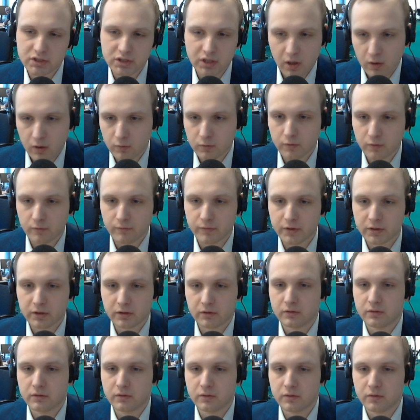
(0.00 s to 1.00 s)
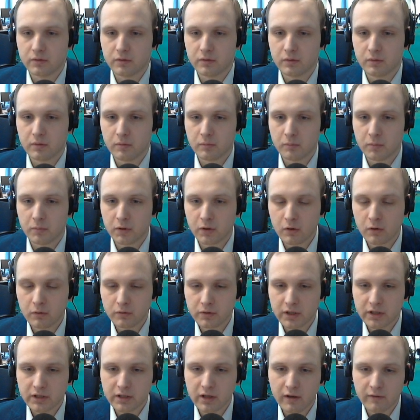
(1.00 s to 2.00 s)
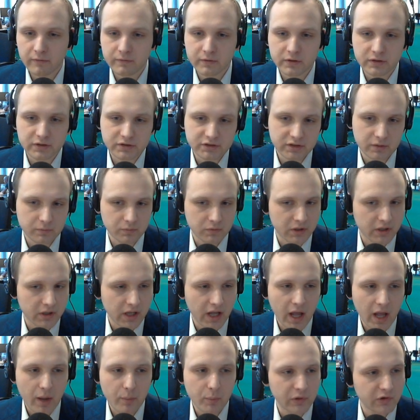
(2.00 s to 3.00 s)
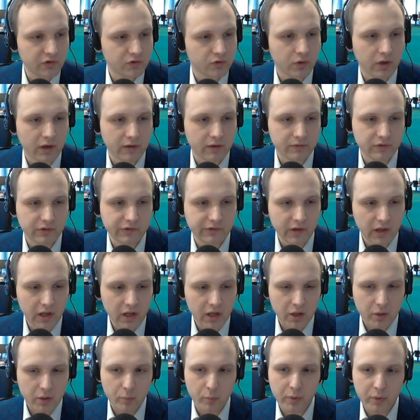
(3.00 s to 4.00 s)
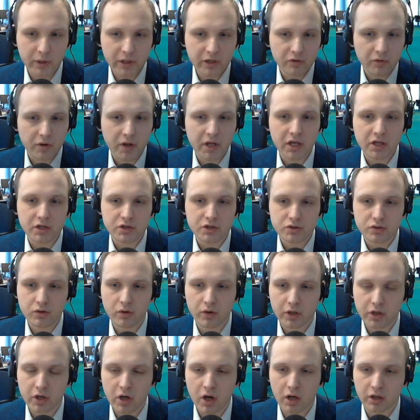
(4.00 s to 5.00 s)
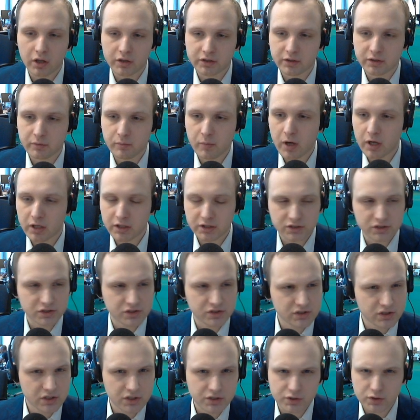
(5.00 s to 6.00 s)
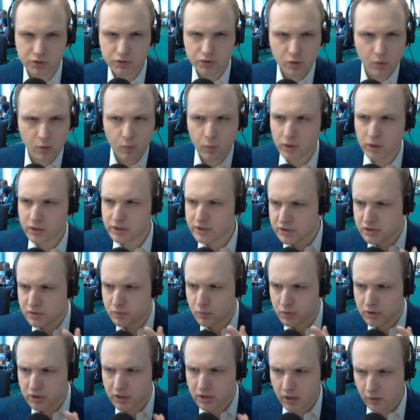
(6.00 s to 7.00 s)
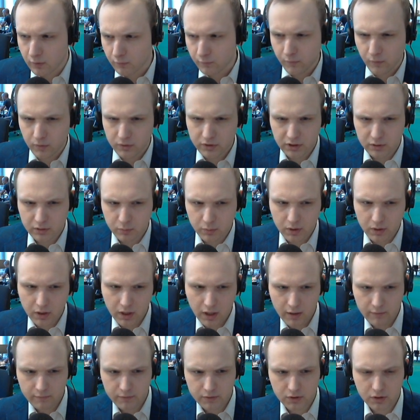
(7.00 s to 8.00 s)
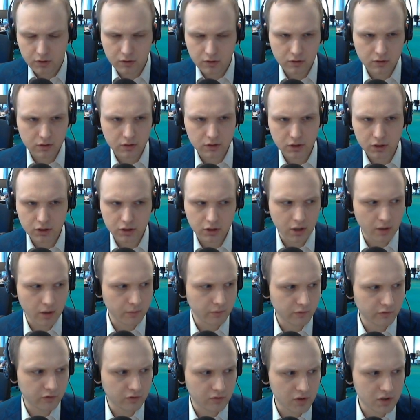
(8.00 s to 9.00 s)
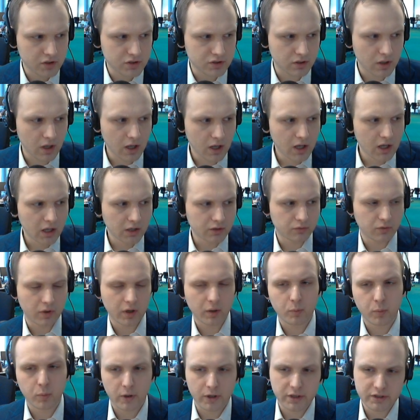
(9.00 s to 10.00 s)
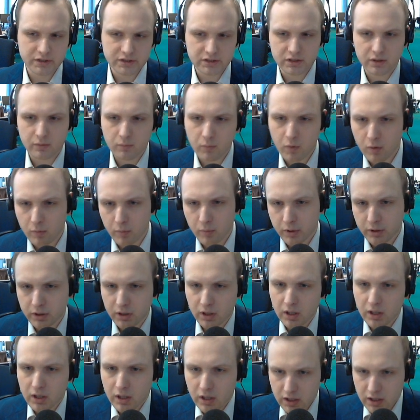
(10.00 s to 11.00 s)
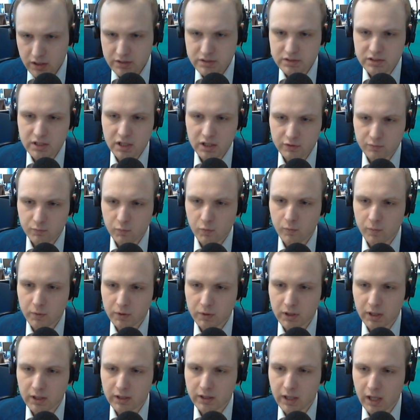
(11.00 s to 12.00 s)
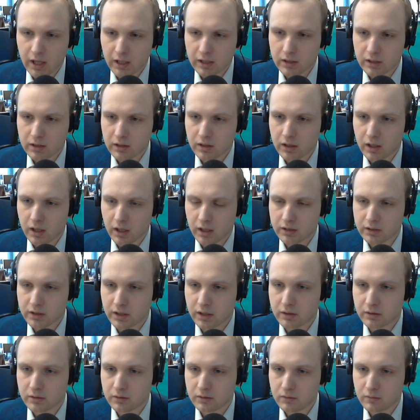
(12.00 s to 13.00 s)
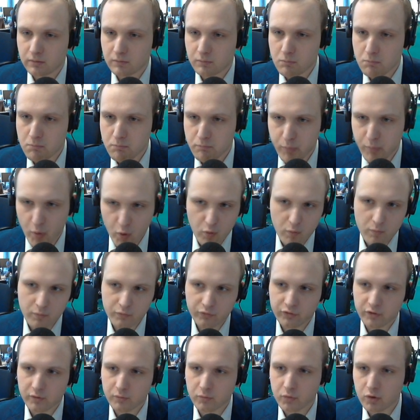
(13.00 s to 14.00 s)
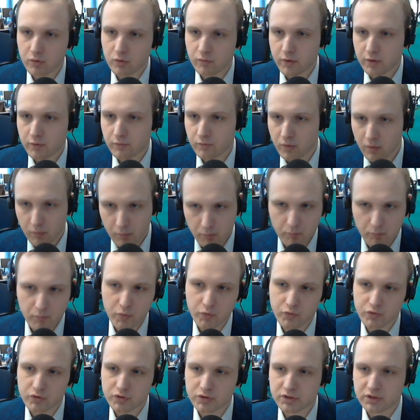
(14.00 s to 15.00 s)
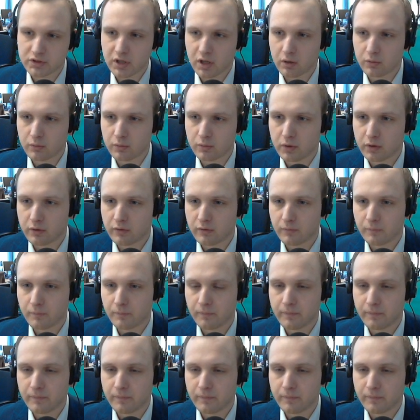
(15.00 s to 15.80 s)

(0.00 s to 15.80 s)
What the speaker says: it out of it. Below that, after something happens, you have this big range going on. The market is searching. So what's with the info that we have in the current economic situation, the right price at the moment? And it starts moving like that. And then, boom, some new info pushes it outwards.